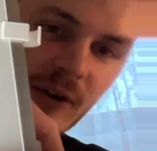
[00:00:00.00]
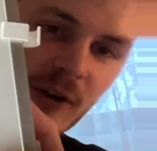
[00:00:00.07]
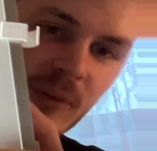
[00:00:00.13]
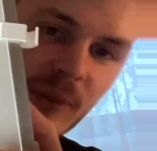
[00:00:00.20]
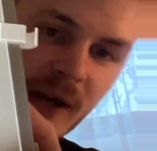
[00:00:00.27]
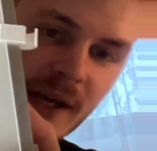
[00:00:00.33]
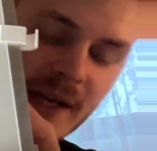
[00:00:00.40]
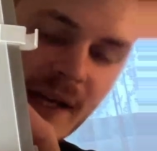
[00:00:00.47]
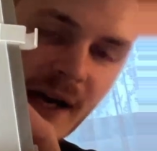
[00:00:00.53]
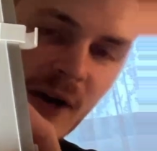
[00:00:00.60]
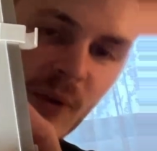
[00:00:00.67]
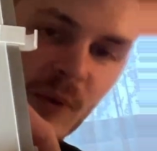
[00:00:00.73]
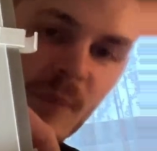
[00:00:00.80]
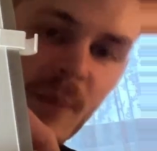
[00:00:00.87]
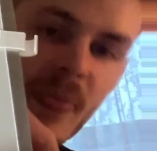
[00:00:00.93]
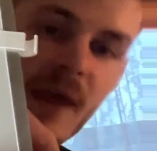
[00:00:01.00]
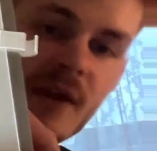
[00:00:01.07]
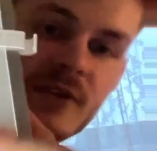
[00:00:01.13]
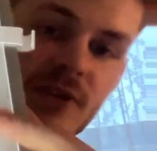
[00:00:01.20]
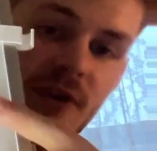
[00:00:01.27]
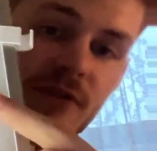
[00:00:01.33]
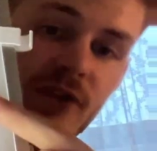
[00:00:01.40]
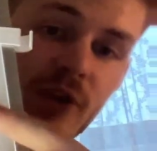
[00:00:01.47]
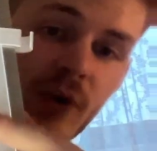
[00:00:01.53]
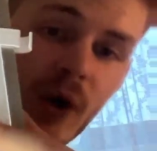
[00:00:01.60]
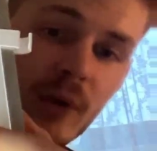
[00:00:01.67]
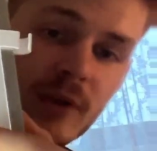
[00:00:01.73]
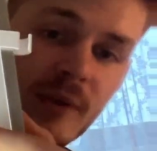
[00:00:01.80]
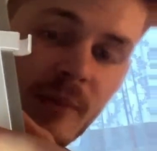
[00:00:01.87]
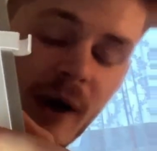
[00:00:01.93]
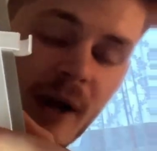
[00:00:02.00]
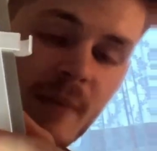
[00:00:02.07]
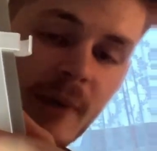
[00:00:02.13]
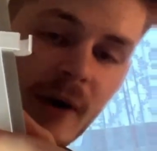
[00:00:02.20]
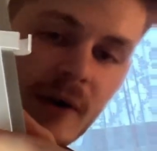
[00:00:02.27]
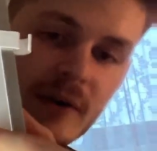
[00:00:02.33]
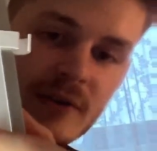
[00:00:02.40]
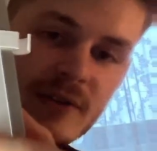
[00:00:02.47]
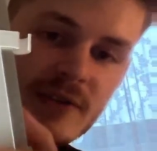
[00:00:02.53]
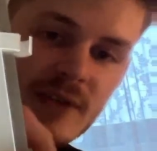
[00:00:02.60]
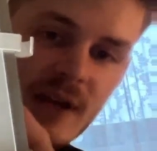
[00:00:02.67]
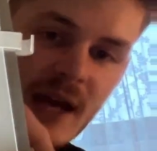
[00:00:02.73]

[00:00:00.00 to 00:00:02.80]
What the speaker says: buy now. So if you hold the buy box,